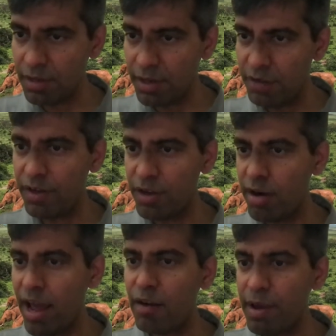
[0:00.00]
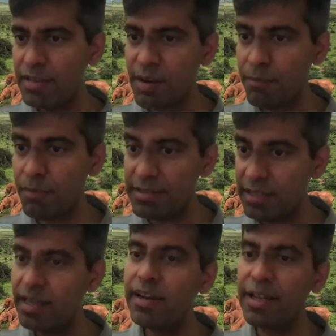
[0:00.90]
live in your database someplace
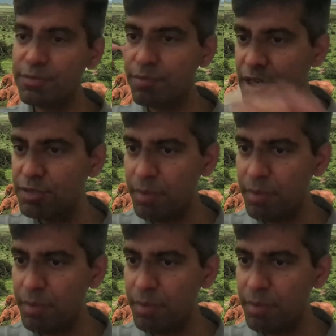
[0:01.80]
that then gets breached